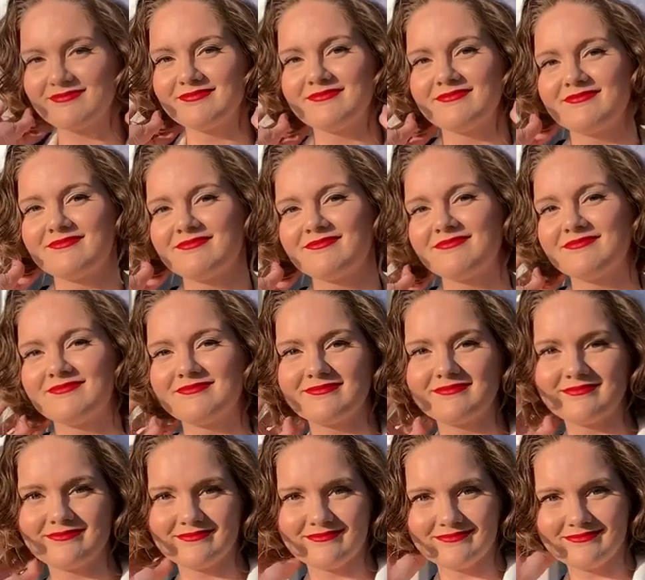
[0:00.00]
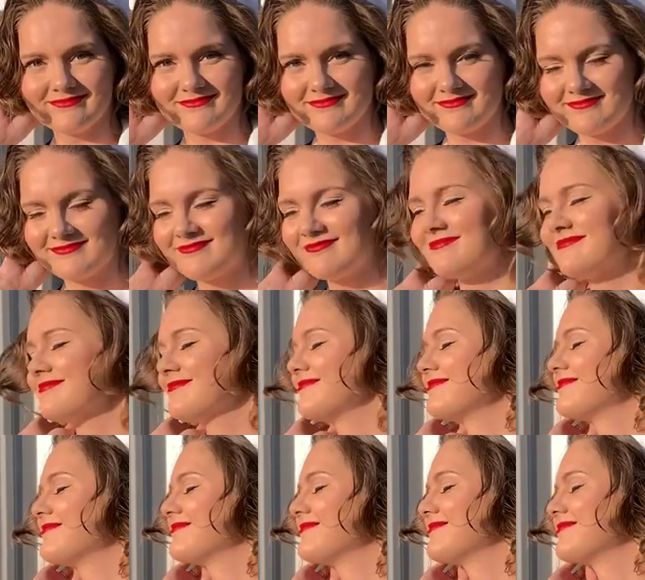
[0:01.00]
on proper hair and makeup,
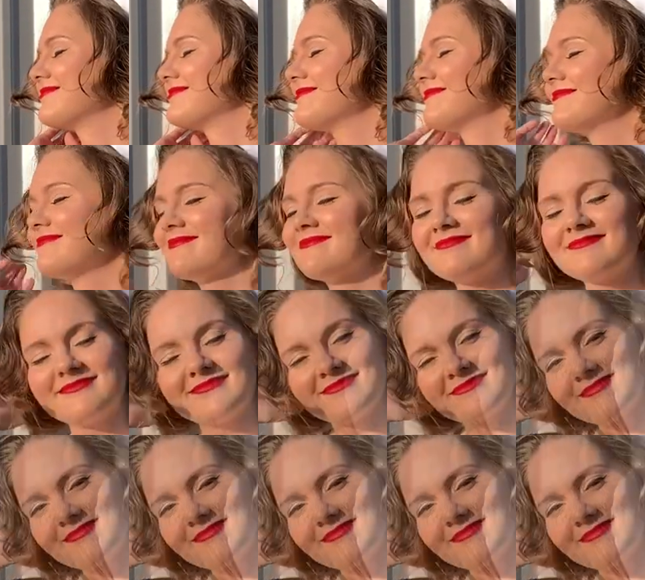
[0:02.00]
and the last